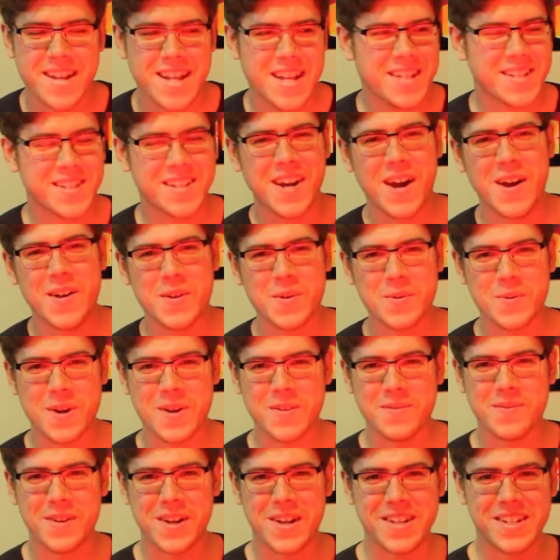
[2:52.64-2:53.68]
It's Kylo
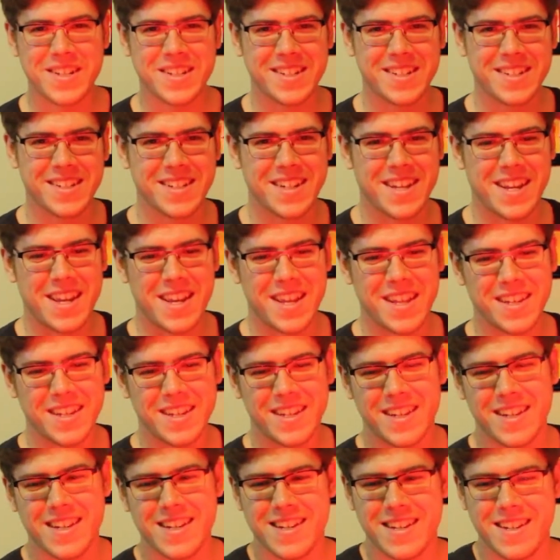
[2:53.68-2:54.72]
Ren font, and
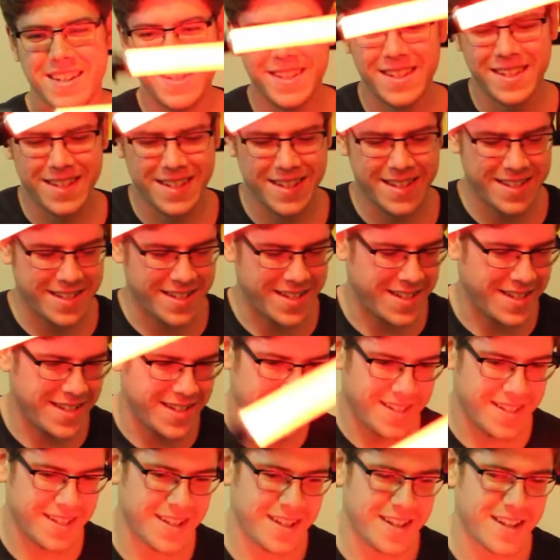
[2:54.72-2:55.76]

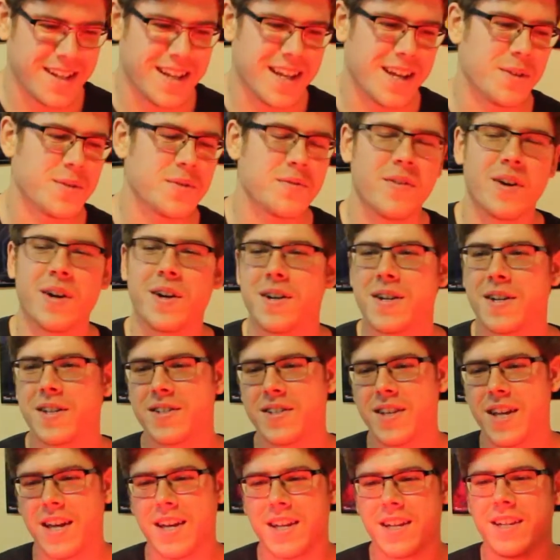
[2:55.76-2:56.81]
I was very
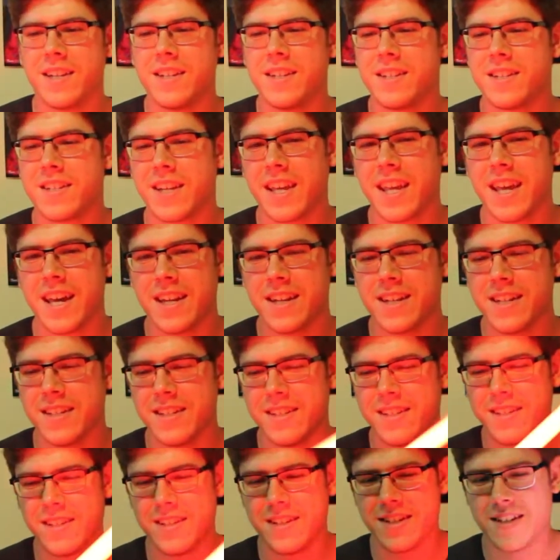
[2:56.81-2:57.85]
excited to get it.
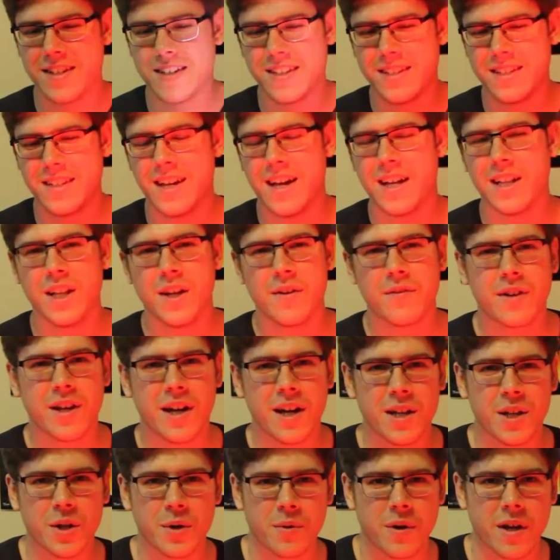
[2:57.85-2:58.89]
I love
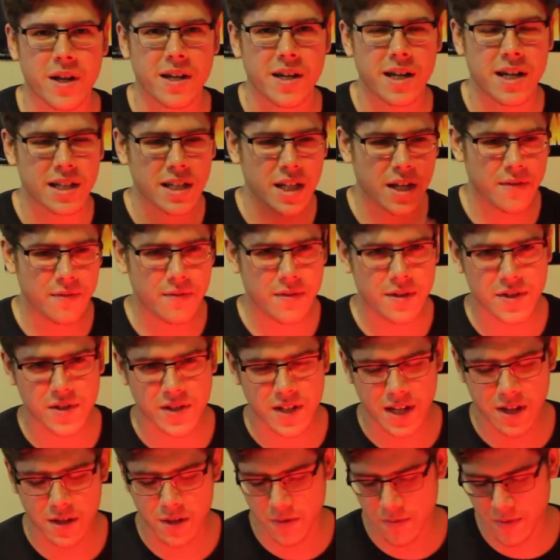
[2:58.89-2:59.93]
Kylo Ren. I love the
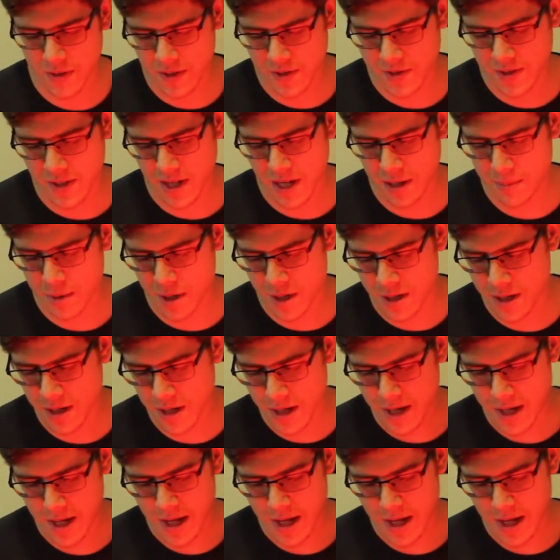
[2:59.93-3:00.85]
sound of his saber.